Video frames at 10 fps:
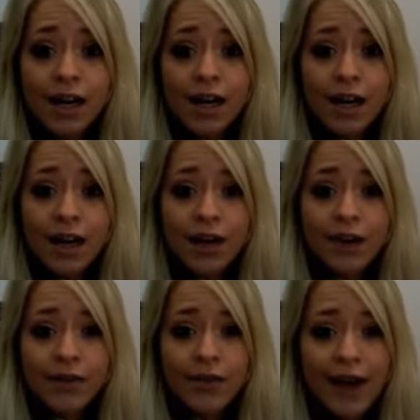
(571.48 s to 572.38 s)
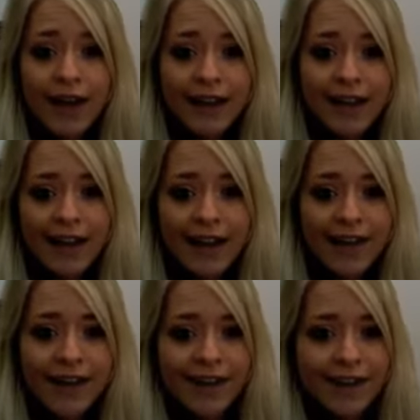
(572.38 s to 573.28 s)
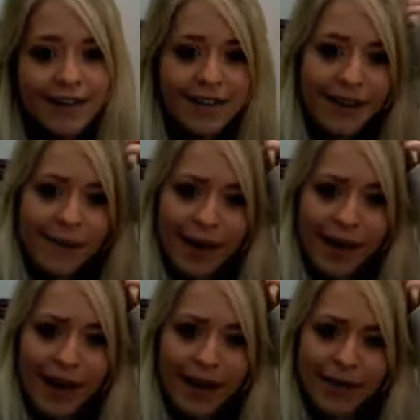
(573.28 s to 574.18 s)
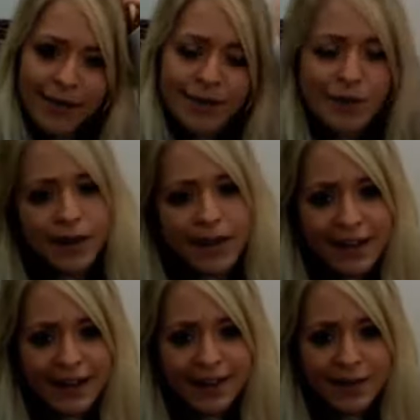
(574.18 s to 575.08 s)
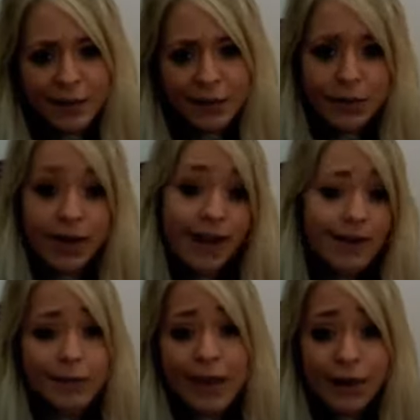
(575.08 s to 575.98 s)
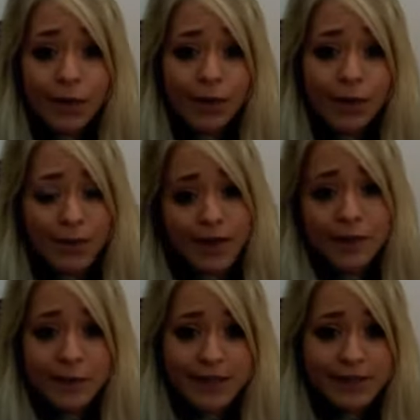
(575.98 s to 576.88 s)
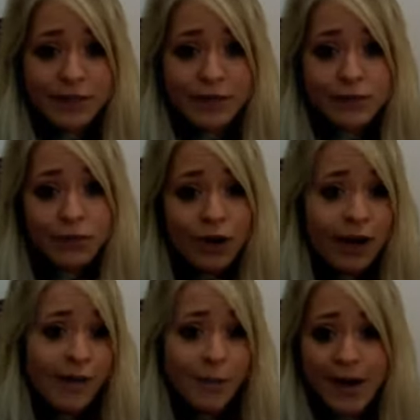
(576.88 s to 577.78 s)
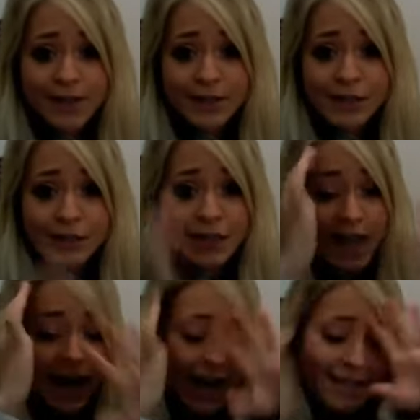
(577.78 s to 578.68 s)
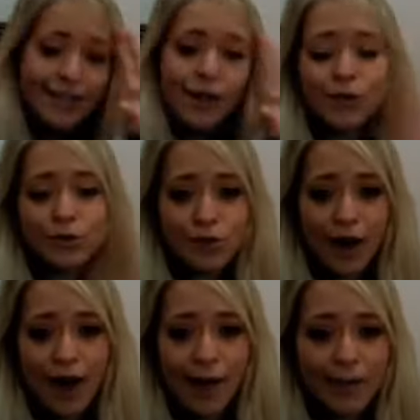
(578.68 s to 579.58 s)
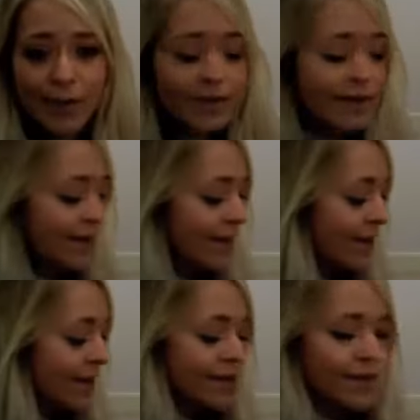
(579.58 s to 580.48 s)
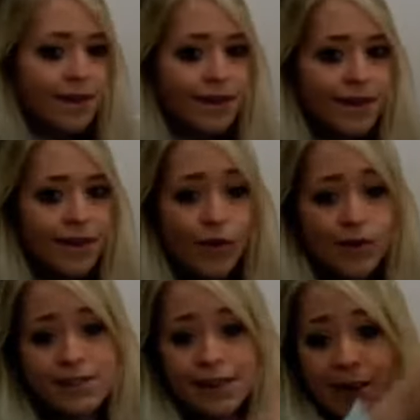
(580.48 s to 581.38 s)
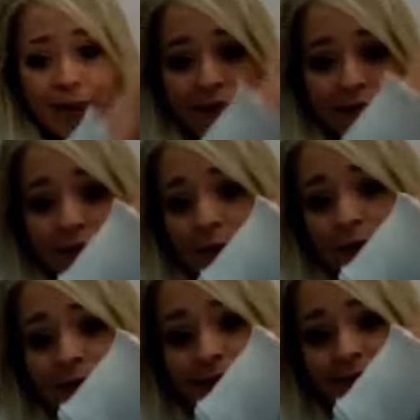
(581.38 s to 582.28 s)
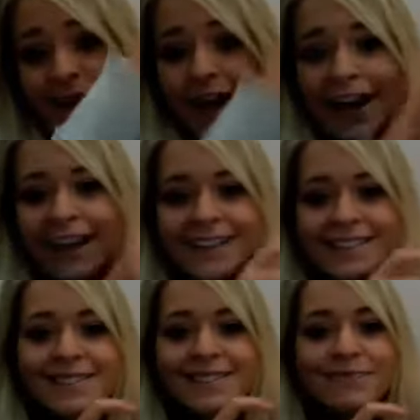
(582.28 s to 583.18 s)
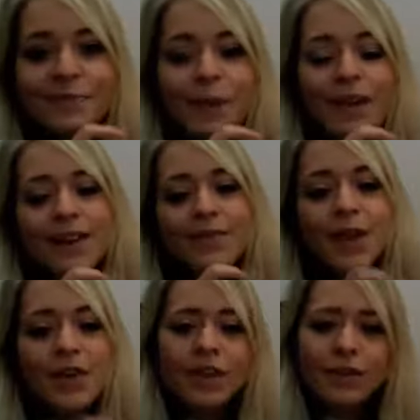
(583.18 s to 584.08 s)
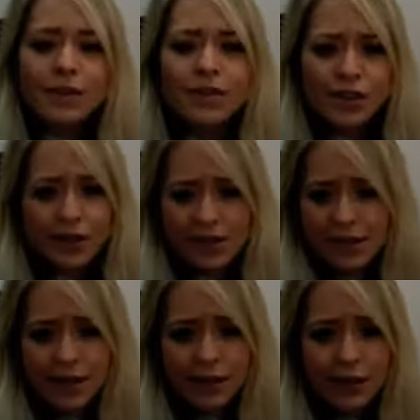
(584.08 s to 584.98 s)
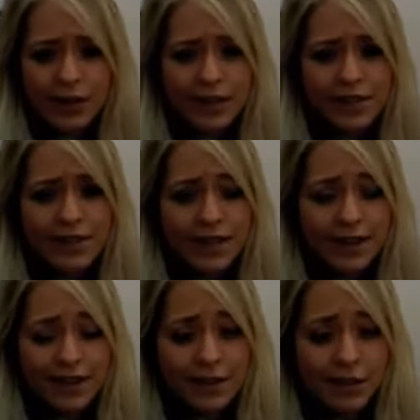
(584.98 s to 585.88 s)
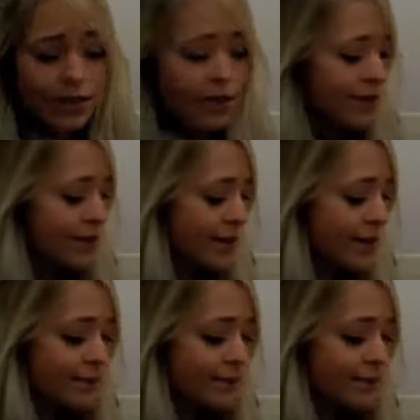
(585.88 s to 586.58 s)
I kind of had that thing in my head of, do I get it, or do I get the black one without the metal that's really practical, has a long strap. So yeah, obviously I went for this one, but yeah, I think if you don't use it that long, it'll actually stay nicer for longer, so